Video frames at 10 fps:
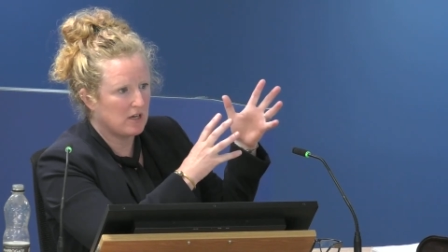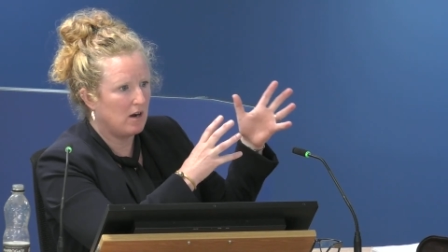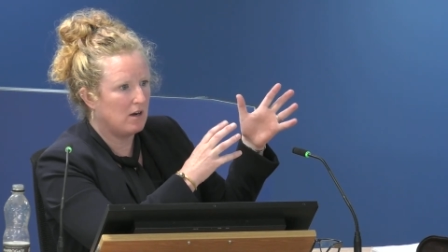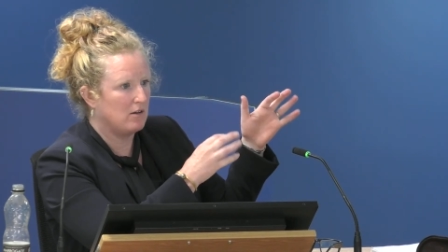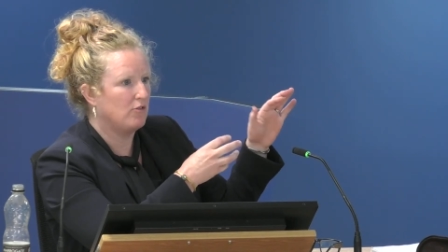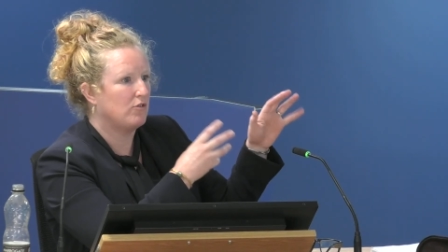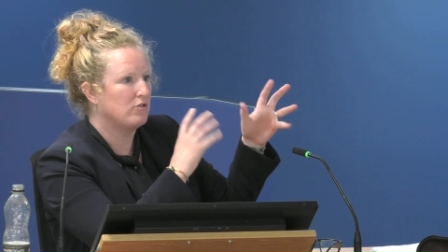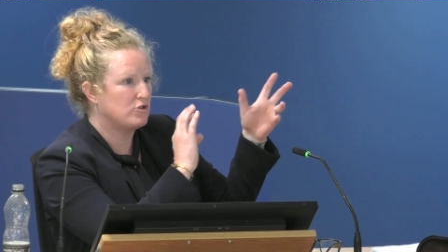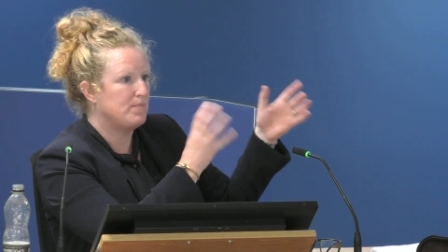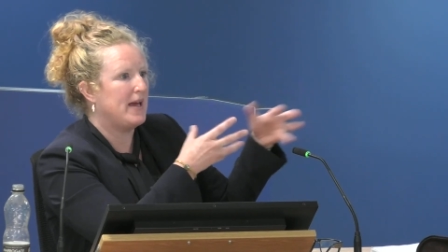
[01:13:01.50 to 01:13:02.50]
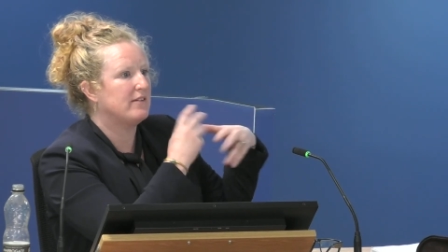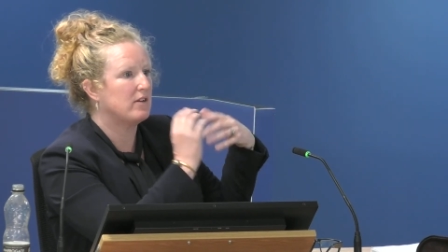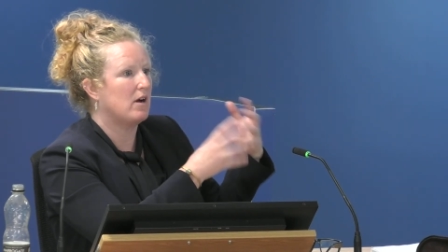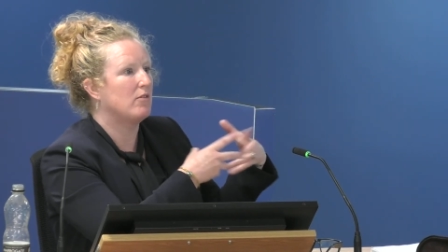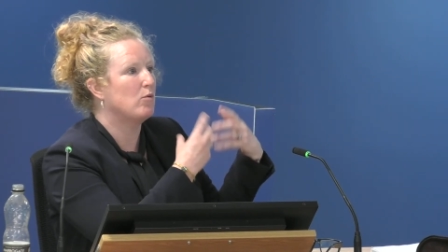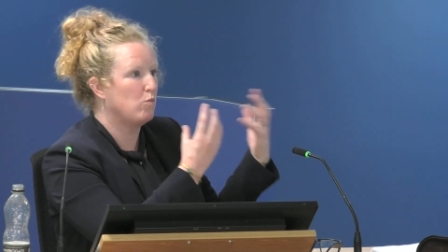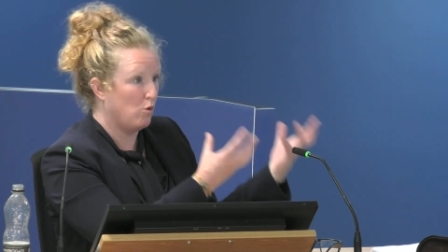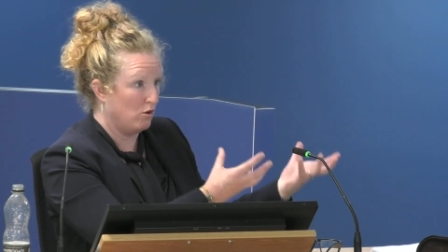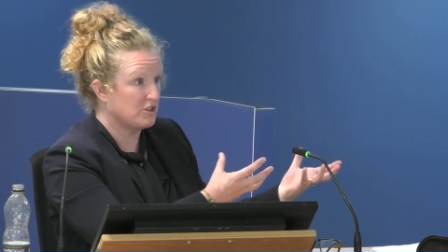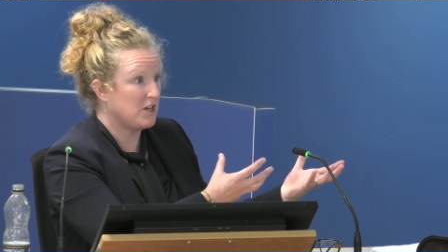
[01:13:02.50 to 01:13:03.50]
on the
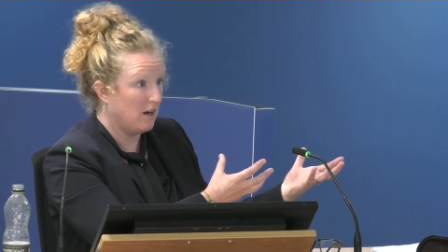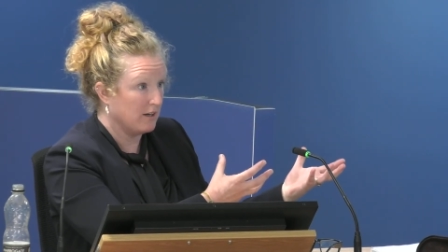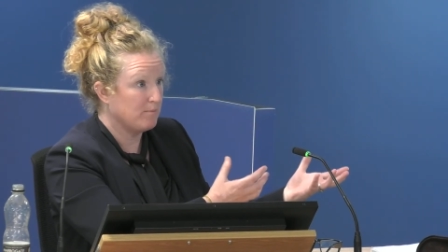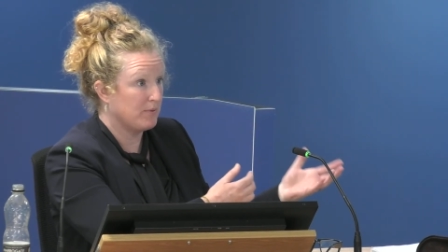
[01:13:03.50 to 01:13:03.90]
wall type.